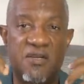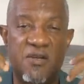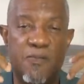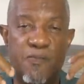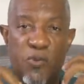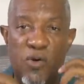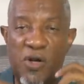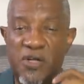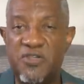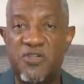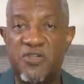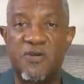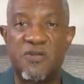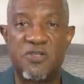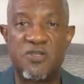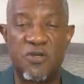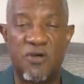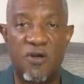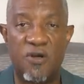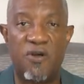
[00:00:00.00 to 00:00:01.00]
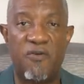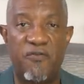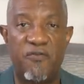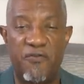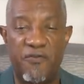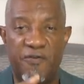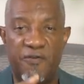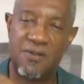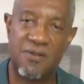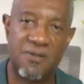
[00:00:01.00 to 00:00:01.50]
The pressure is
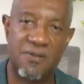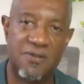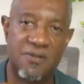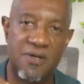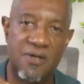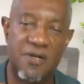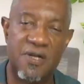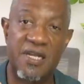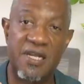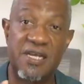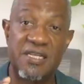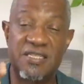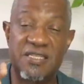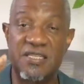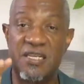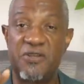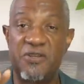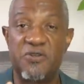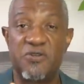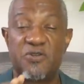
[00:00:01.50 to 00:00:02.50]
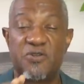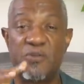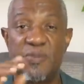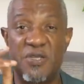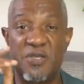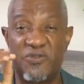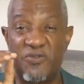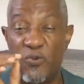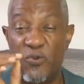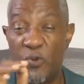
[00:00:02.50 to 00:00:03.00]
off all right, guys, thank you so
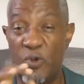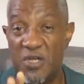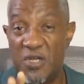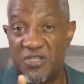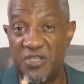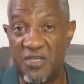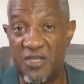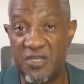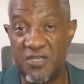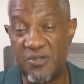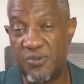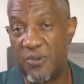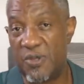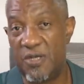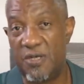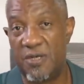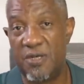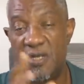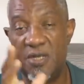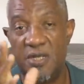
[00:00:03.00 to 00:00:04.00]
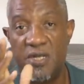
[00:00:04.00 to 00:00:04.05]
much for watching this one.